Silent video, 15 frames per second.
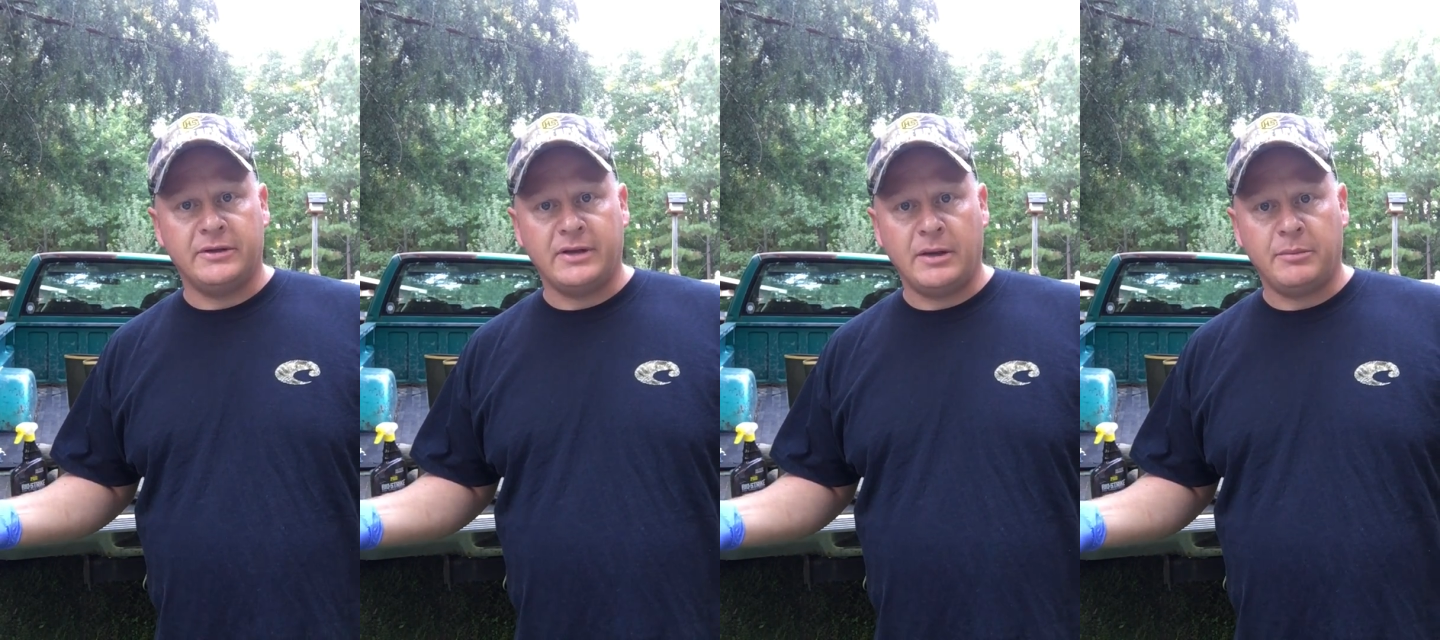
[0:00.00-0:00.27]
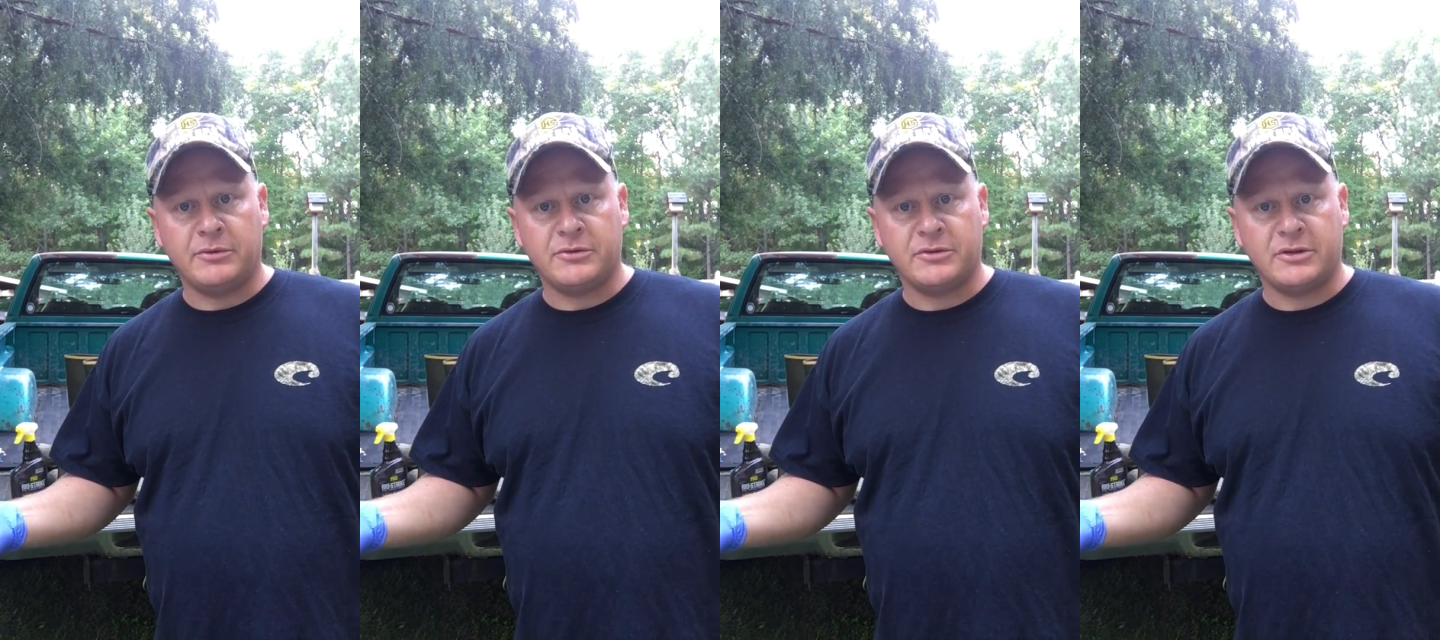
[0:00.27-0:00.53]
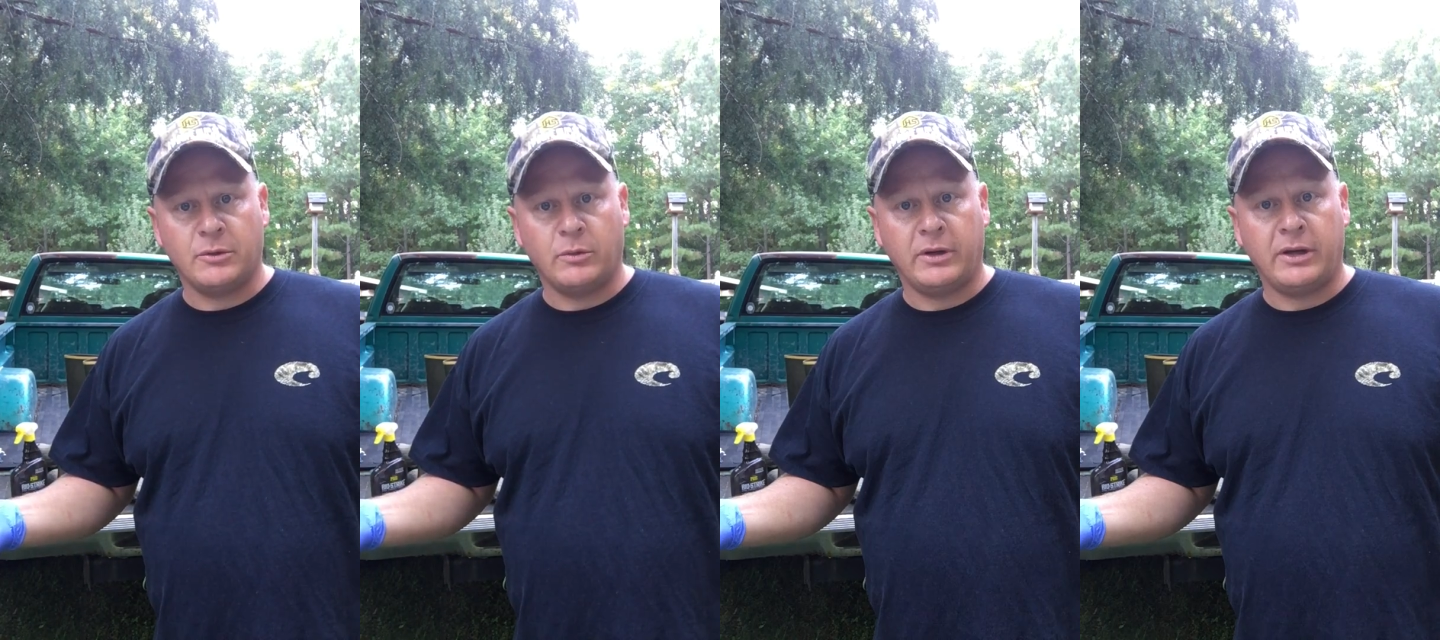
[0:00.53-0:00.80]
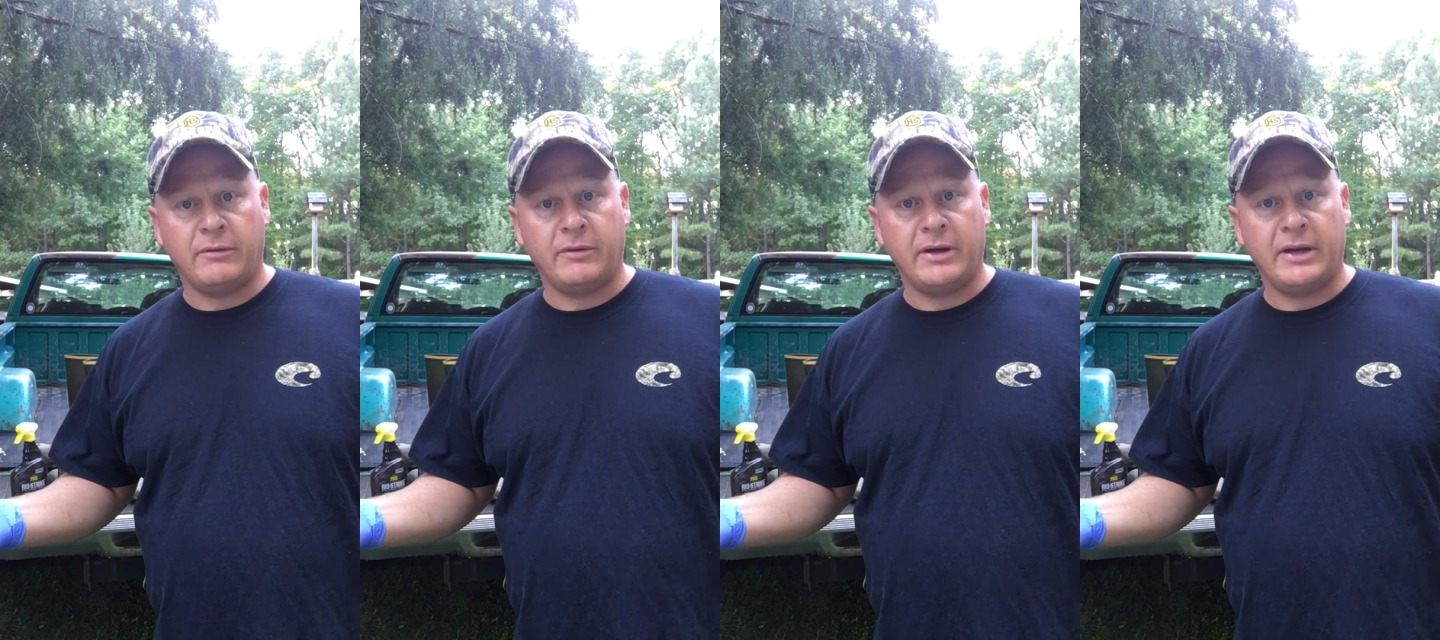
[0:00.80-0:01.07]
temperatures that we're
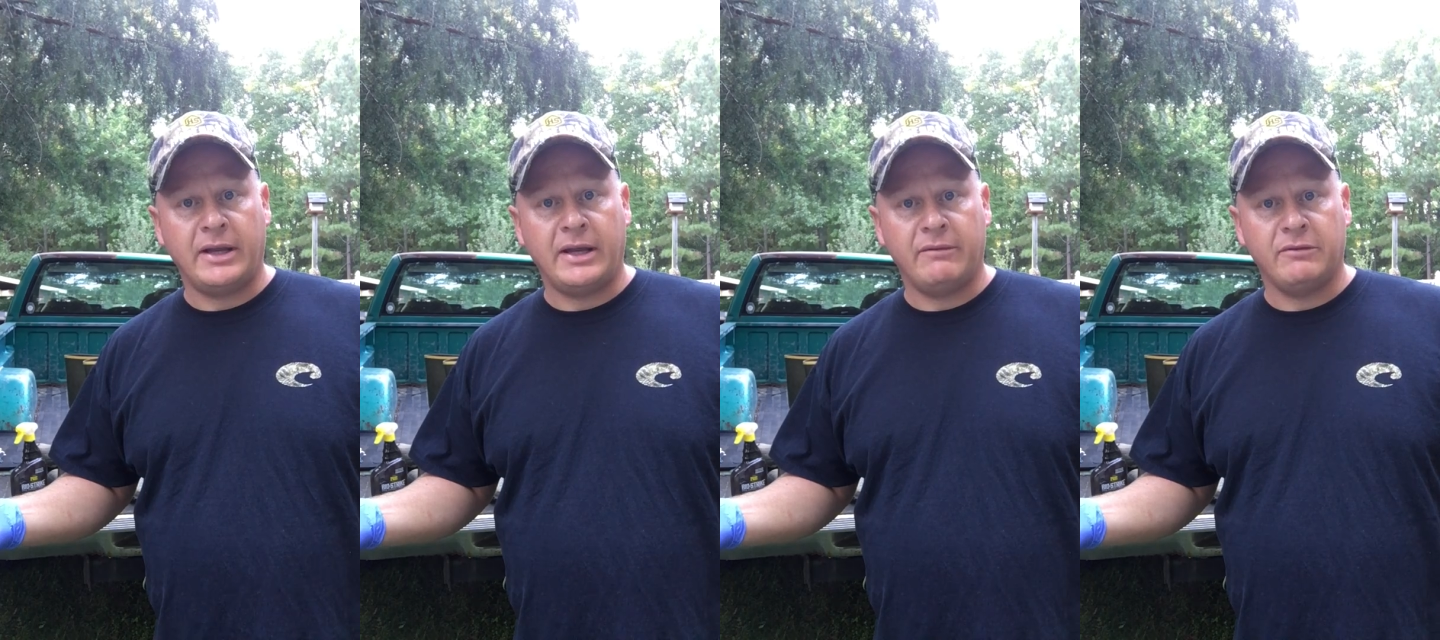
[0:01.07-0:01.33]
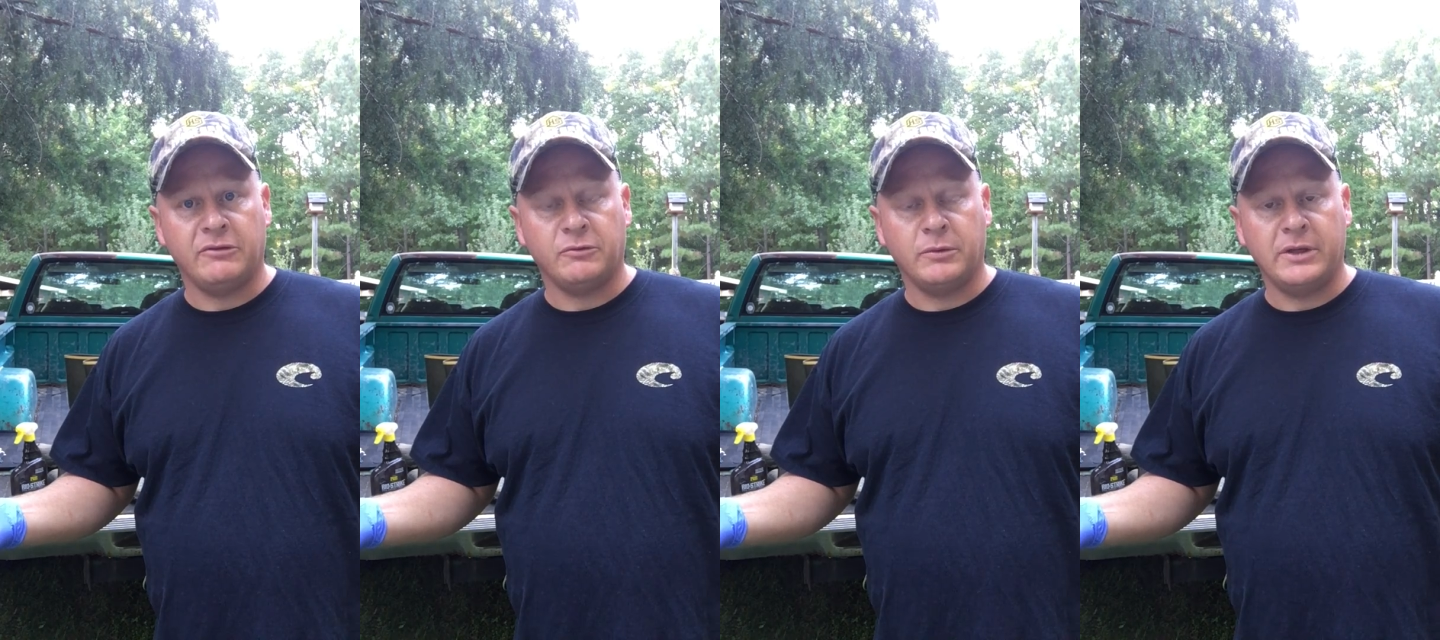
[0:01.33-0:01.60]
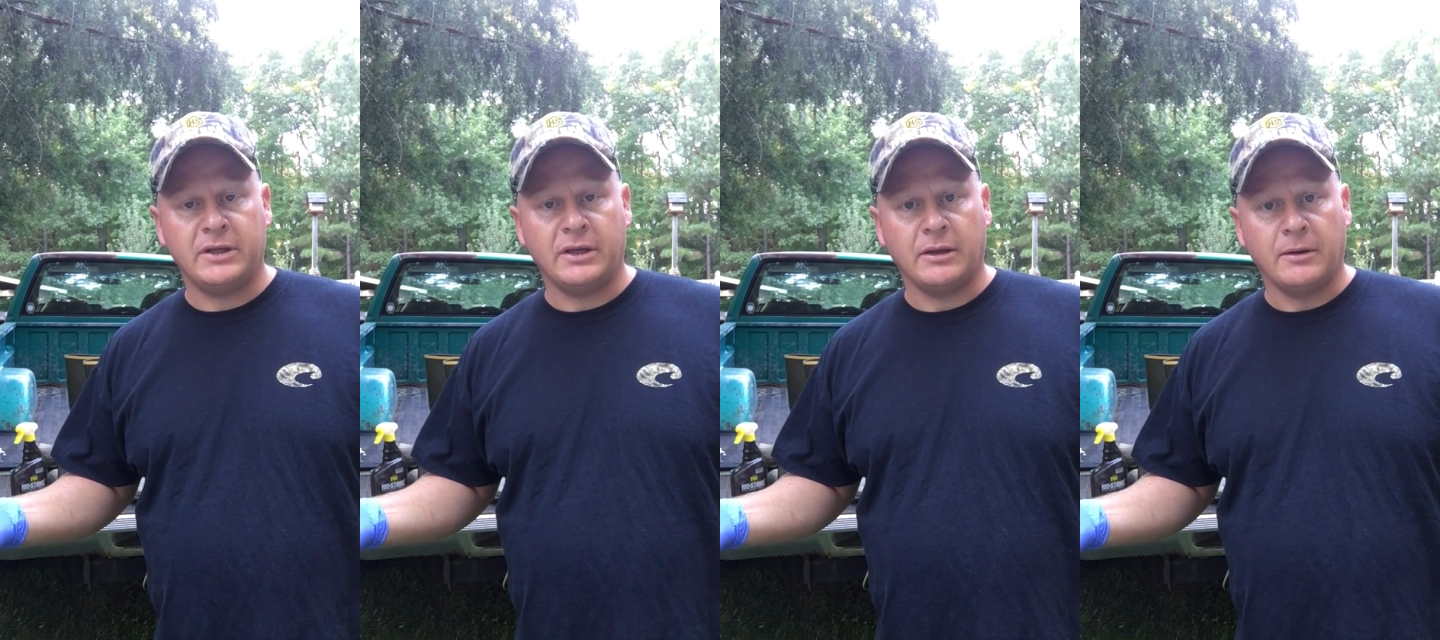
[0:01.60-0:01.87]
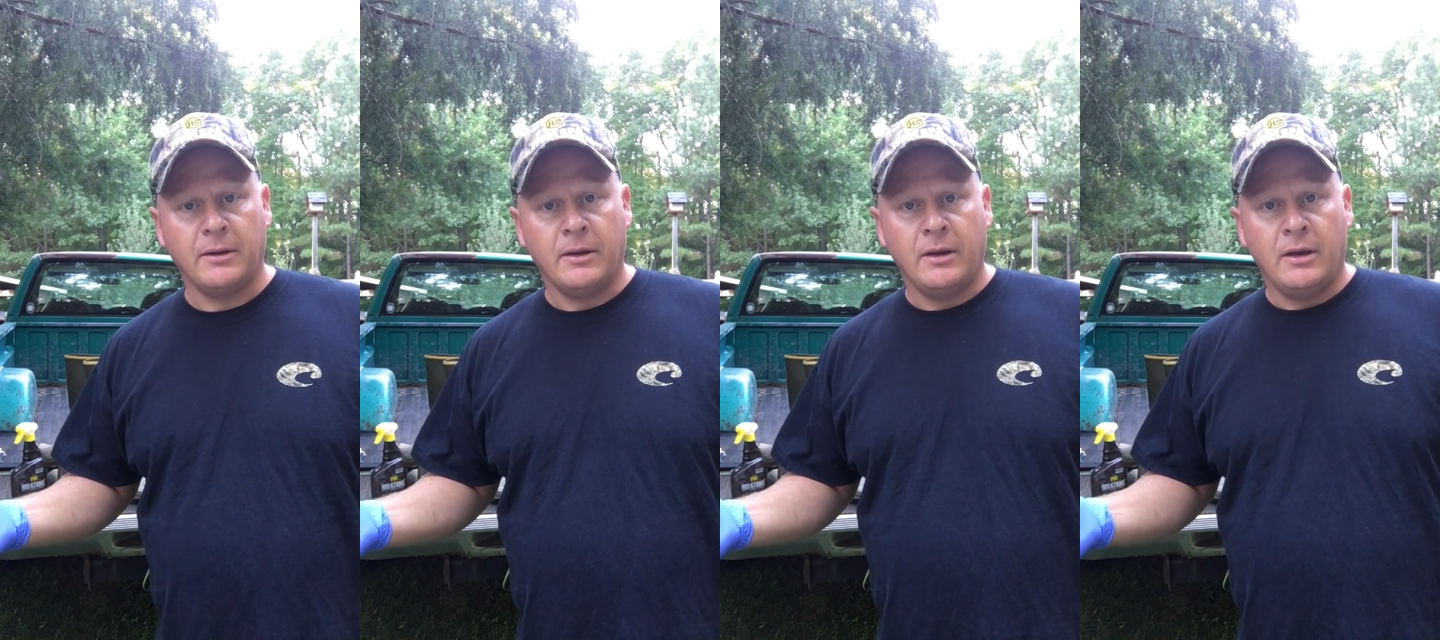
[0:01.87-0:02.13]
getting ready to have this weekend.